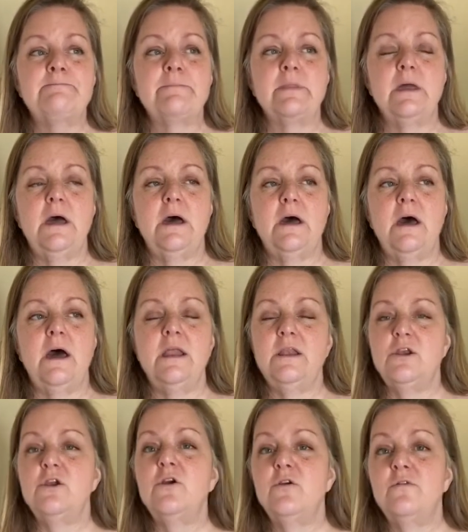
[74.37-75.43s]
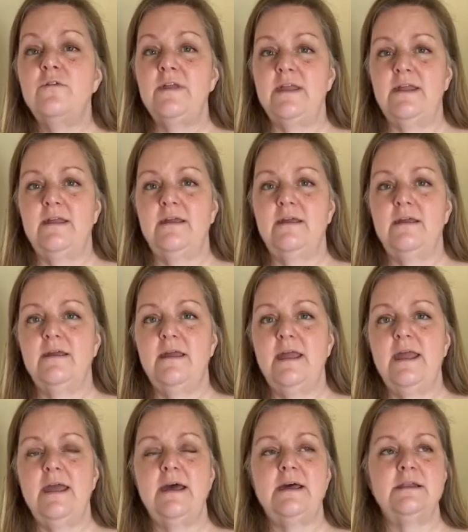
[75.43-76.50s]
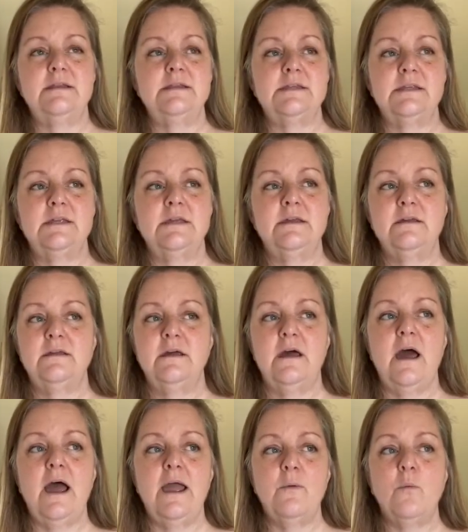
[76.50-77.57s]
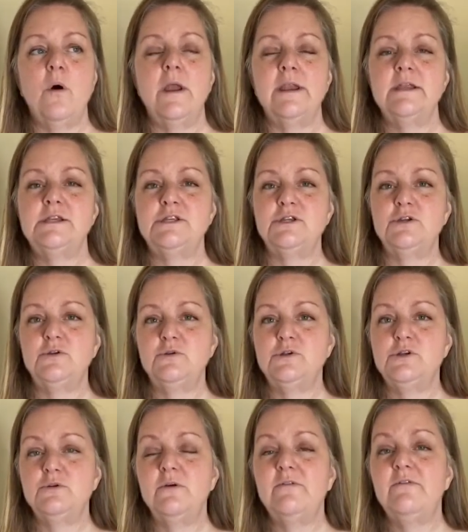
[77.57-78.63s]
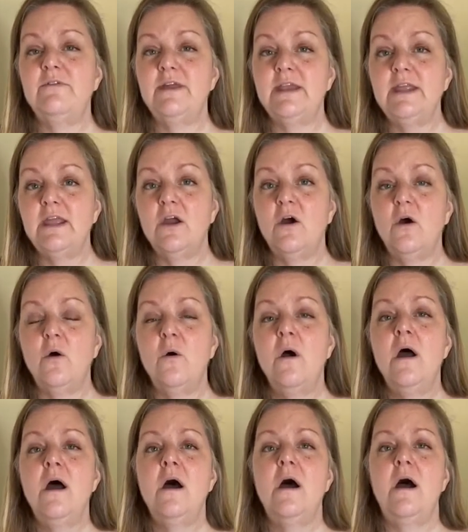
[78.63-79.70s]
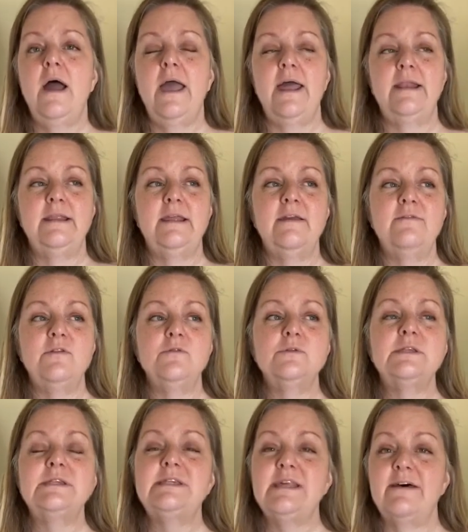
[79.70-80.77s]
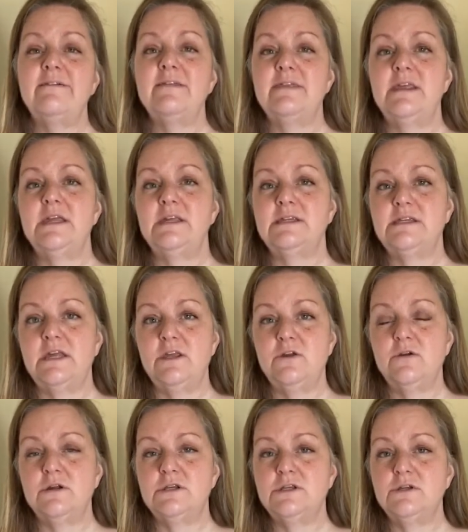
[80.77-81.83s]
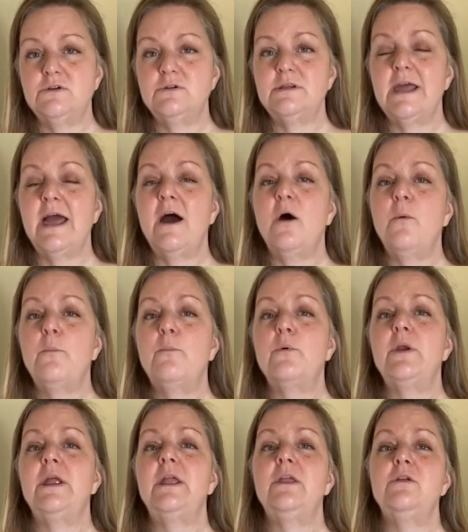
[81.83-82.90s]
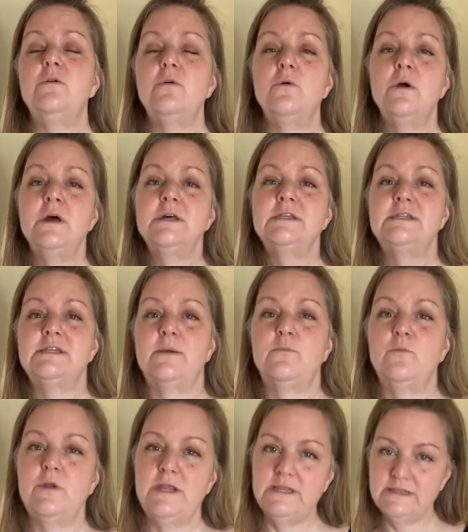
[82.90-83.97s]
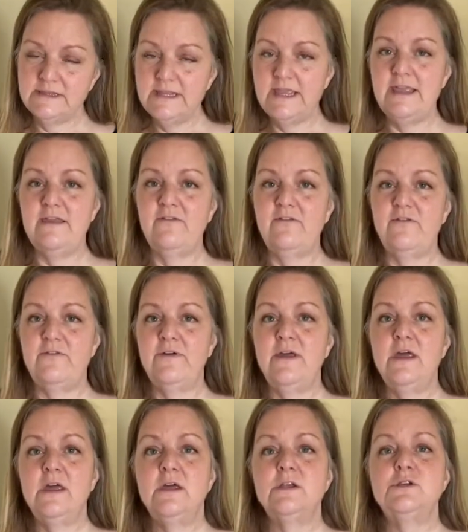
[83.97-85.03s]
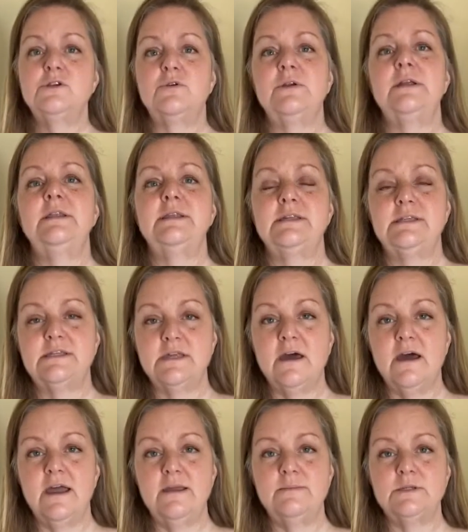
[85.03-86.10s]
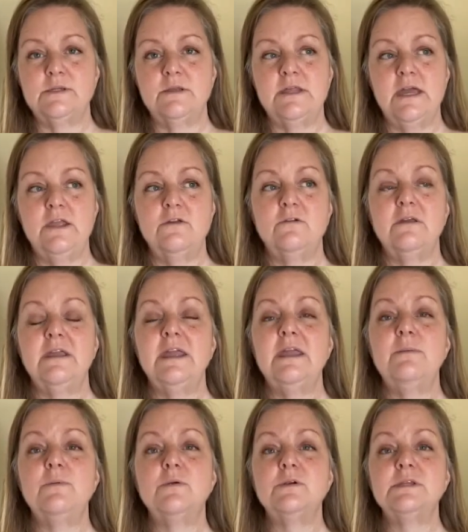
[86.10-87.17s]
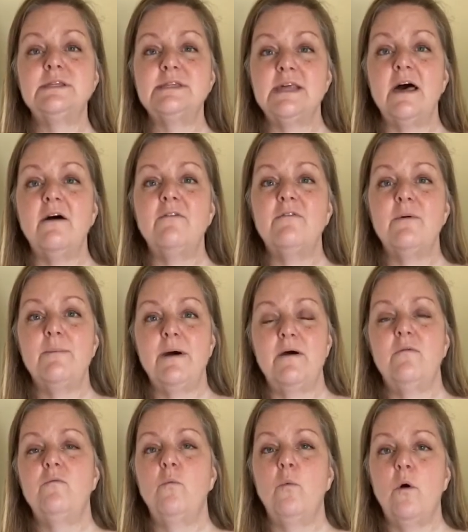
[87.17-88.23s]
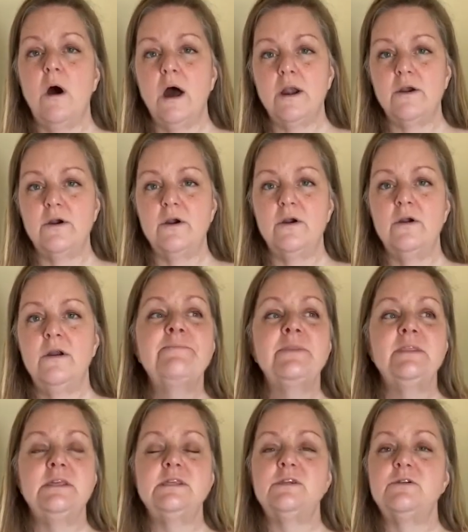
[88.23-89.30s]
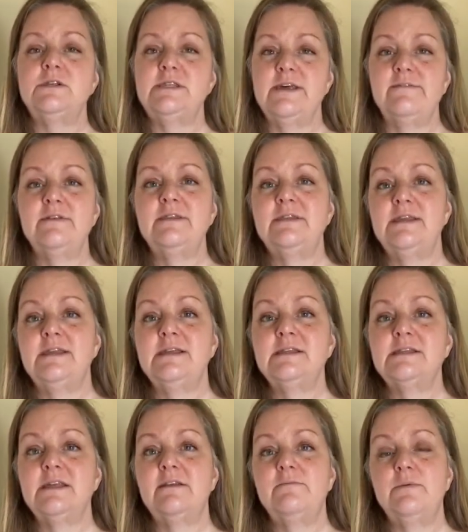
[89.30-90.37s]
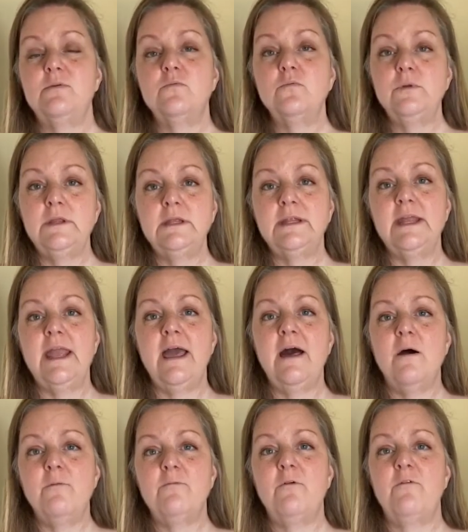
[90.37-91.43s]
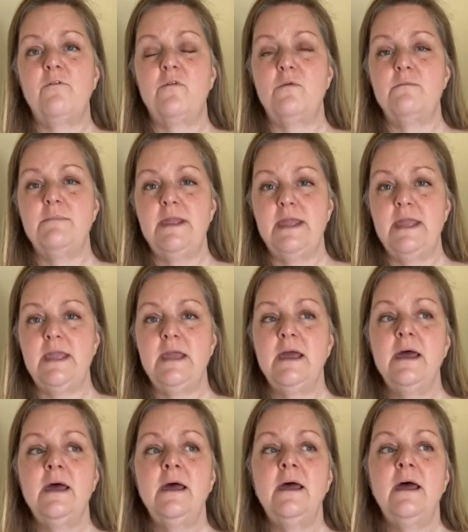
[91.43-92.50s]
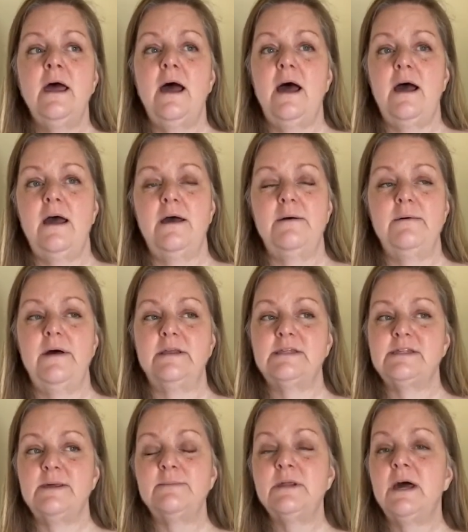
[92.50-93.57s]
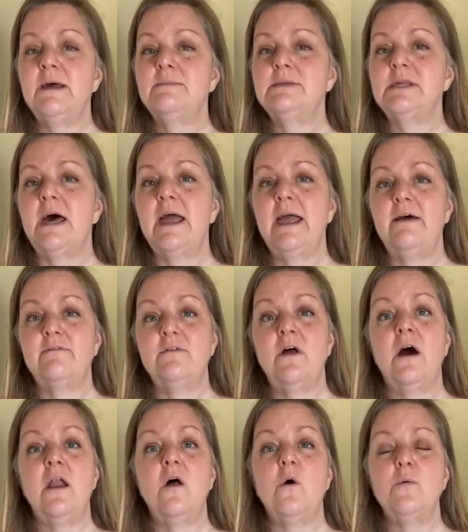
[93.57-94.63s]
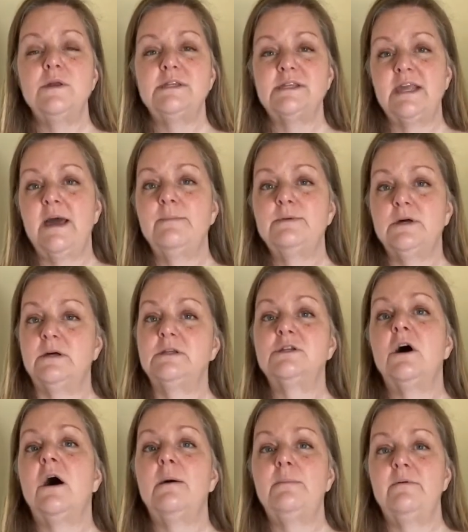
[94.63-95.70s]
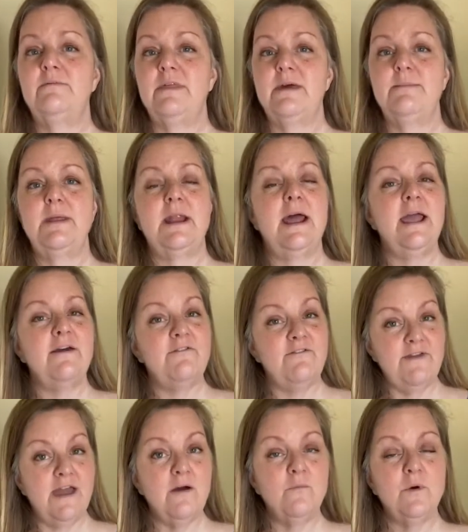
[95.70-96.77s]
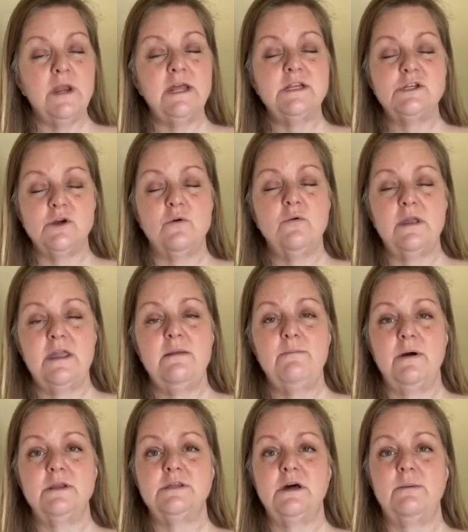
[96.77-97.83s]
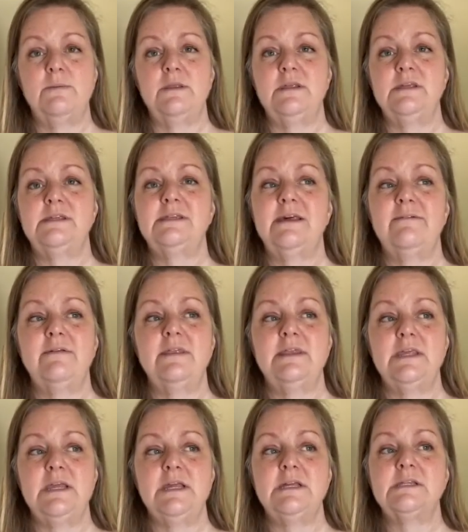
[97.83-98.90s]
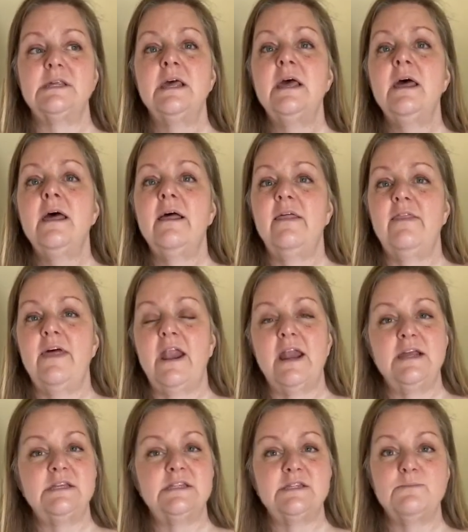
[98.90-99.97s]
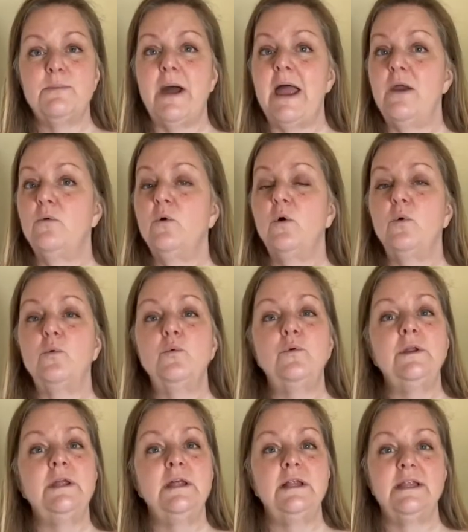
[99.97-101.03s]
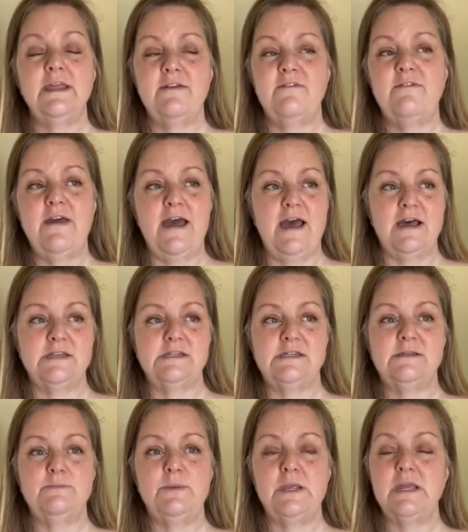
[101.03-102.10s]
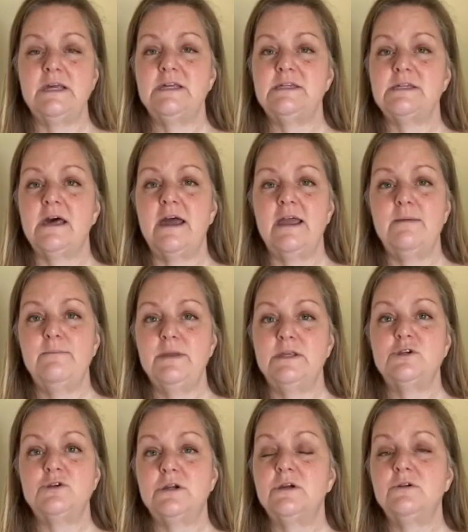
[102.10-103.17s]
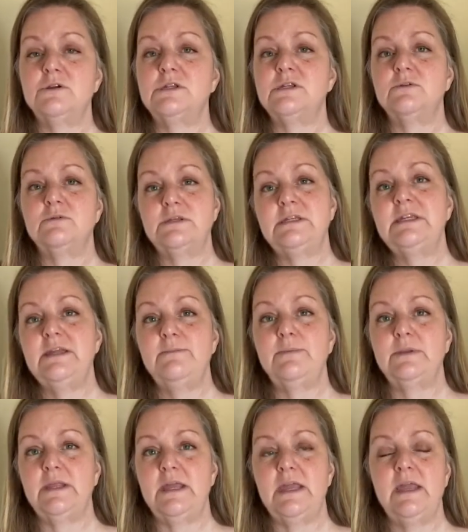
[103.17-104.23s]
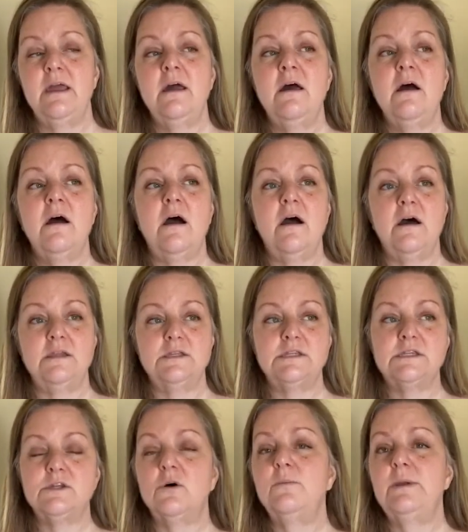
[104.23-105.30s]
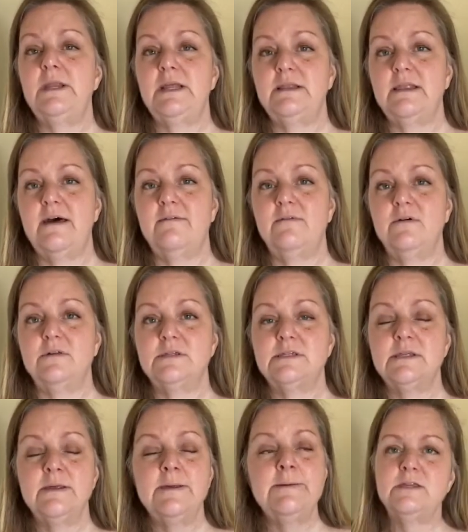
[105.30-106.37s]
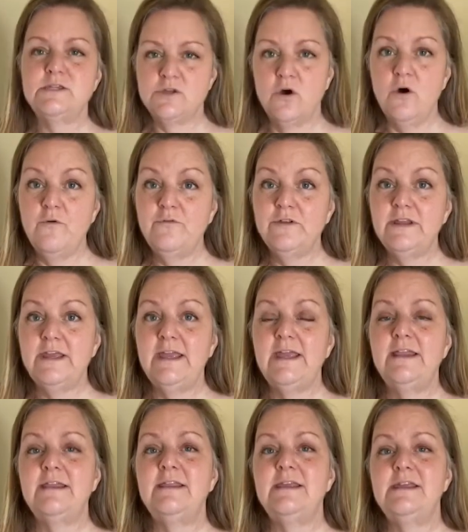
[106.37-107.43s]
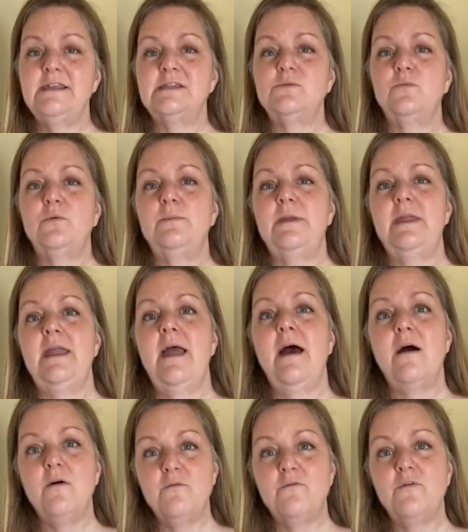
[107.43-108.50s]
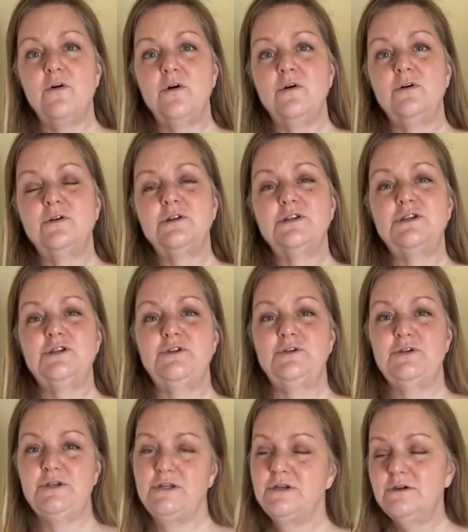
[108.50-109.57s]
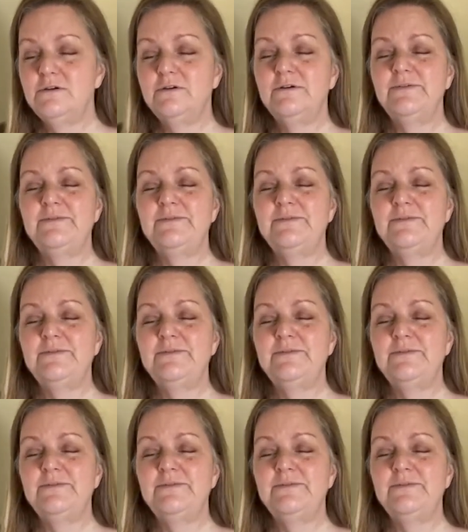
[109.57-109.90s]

unnerving. And I wanted to do a video and give you 7 things that you could do to help bring you some relief during this time so that you can keep yourself above water. These are 7 things that have been really helpful for me. Sometimes I have not always kept on top of them, and I have found when I don't keep on top of these 7 things that I spiral really fast because I am being triggered so deeply on so many levels. So hopefully these will be helpful to you.